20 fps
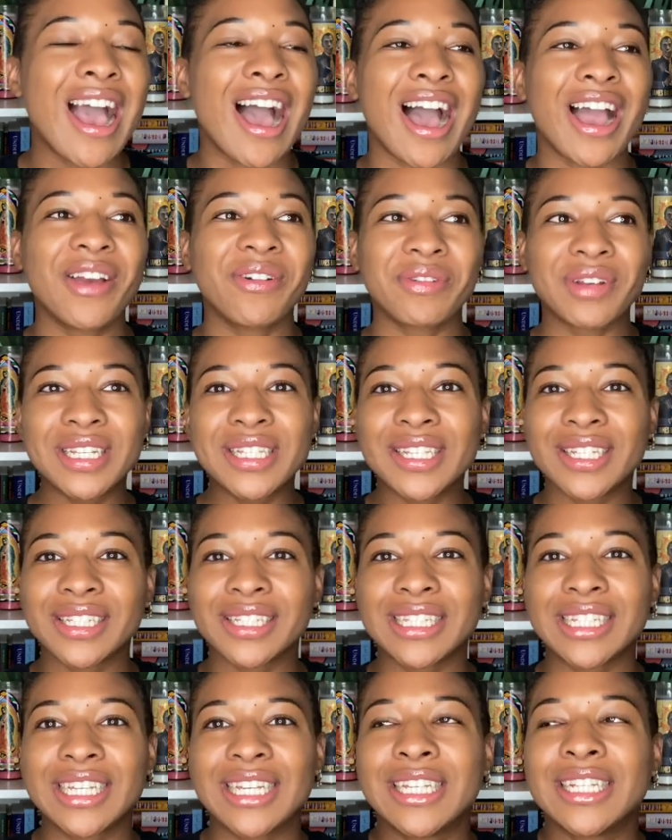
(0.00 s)
I
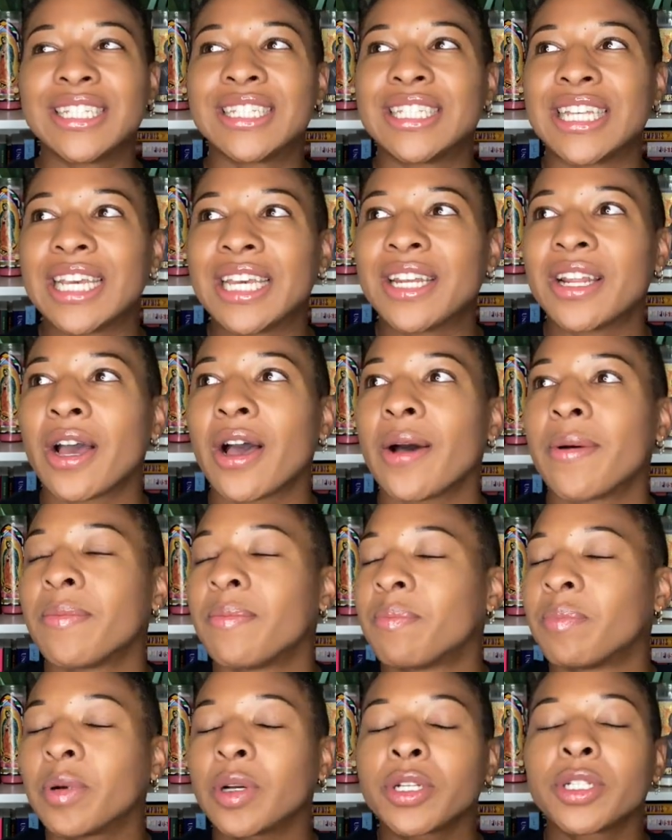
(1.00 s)
recently did a
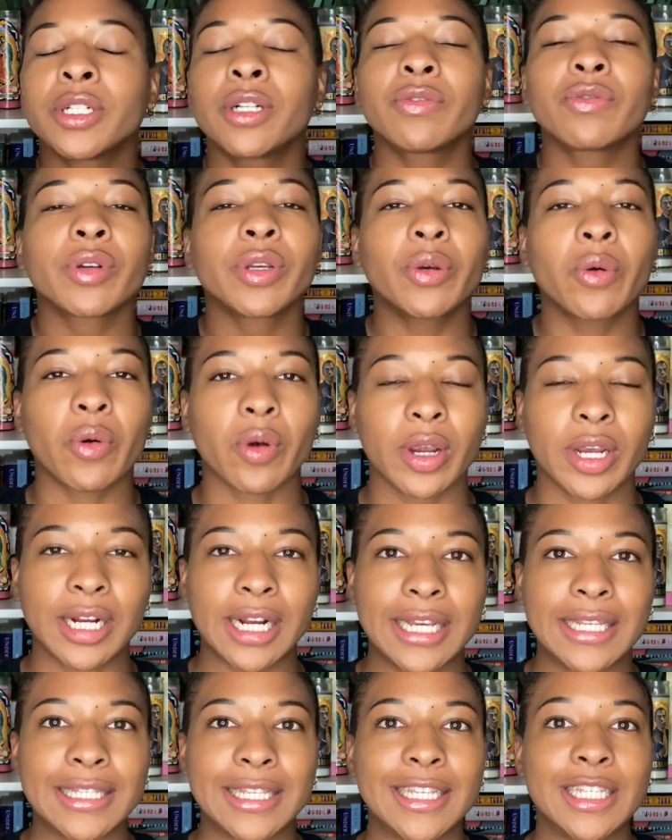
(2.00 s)
bookshelf
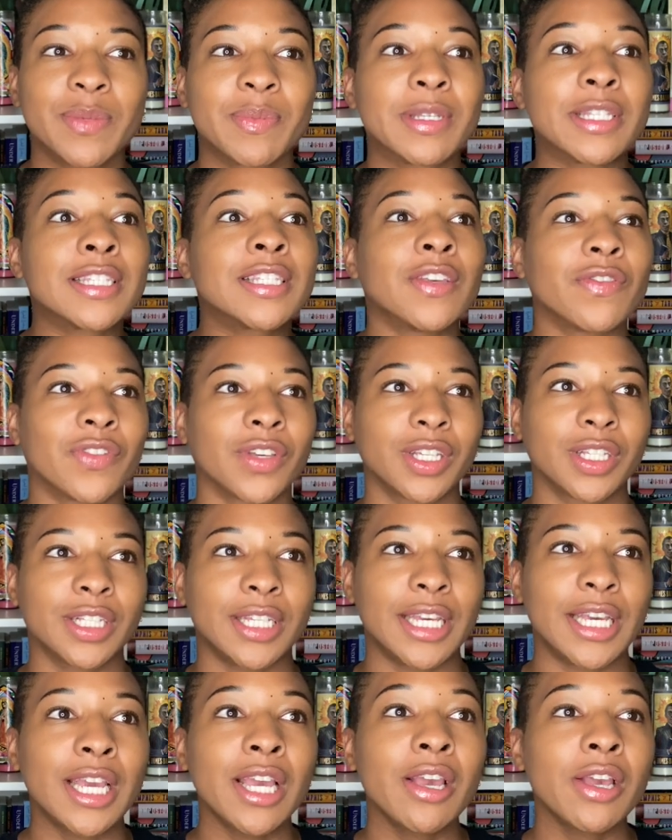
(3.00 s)
reorganizing
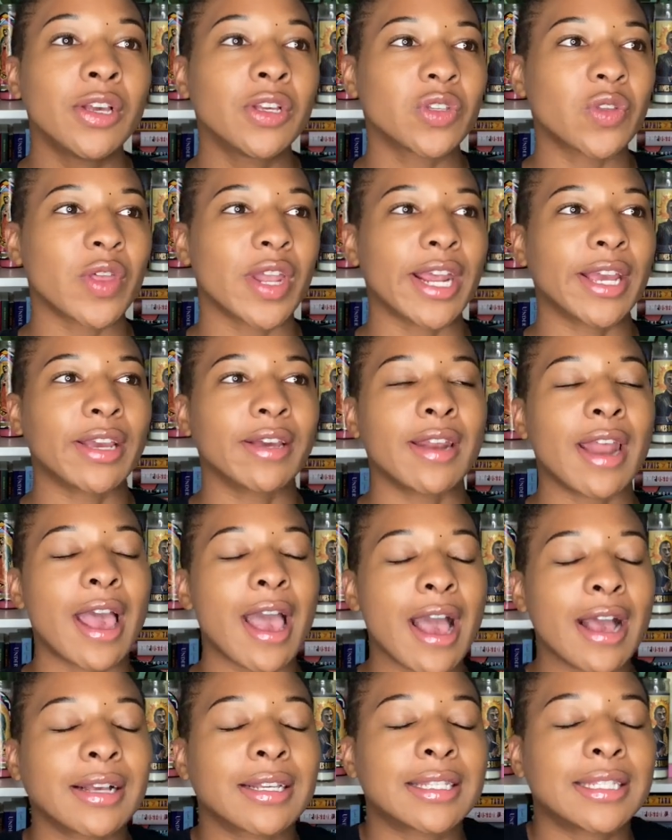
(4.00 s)
specifically so that I could
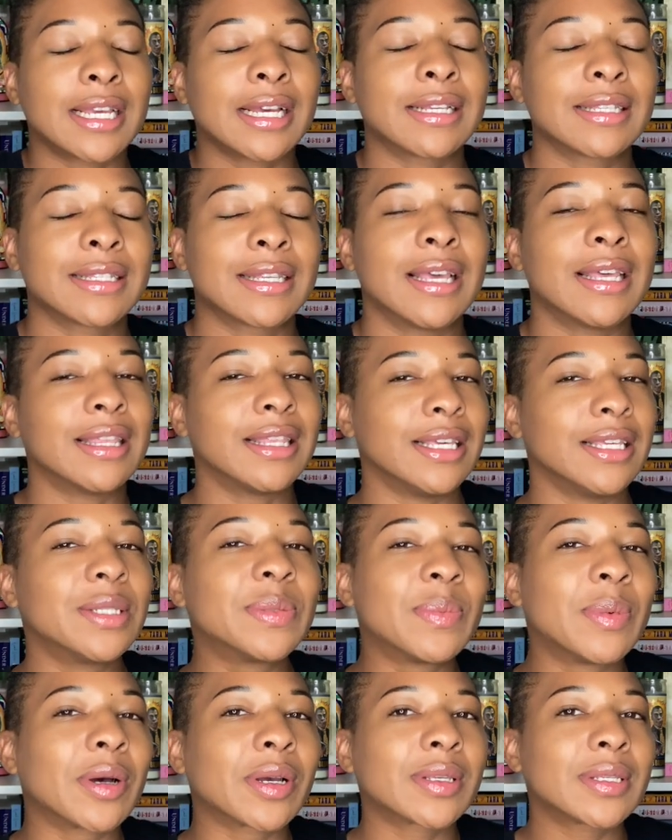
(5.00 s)
access these
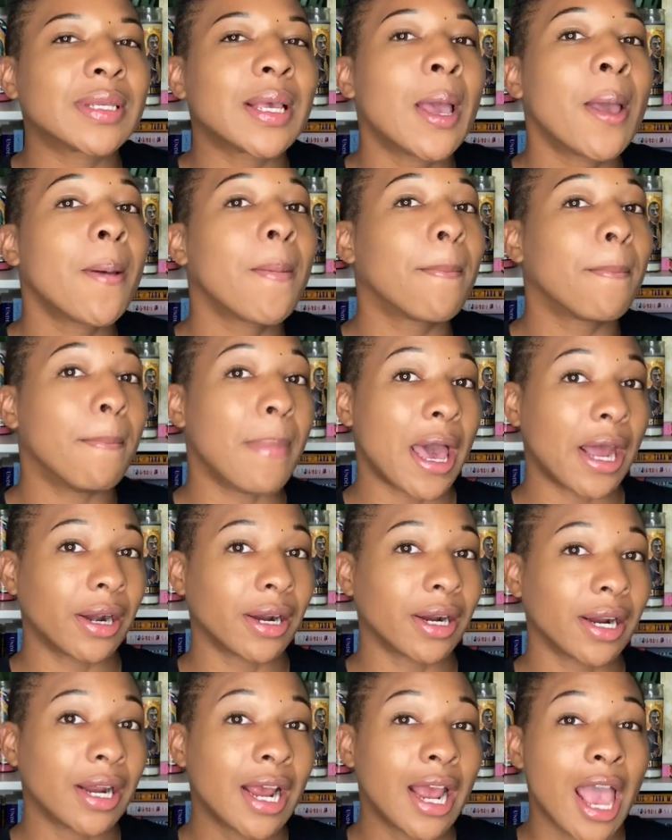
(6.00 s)
books
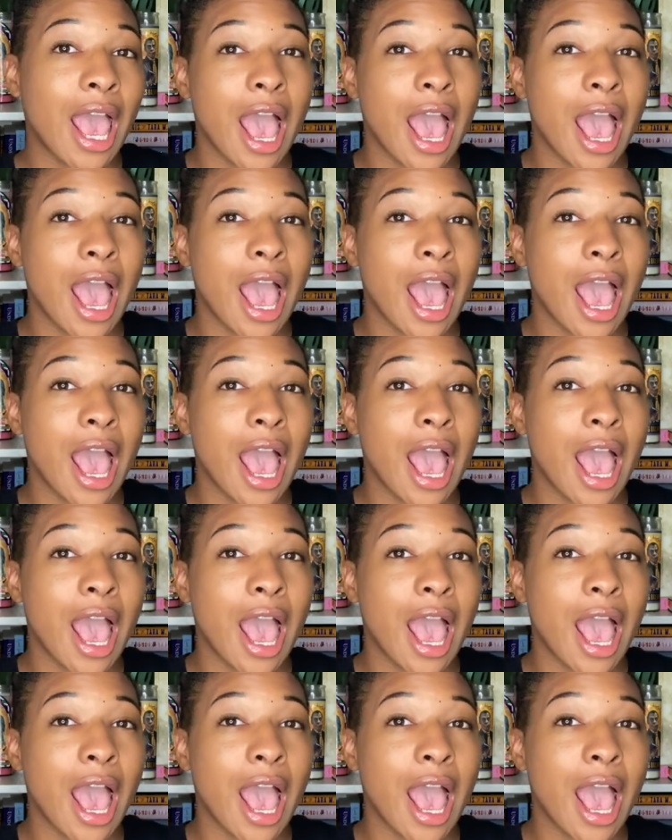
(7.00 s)
better.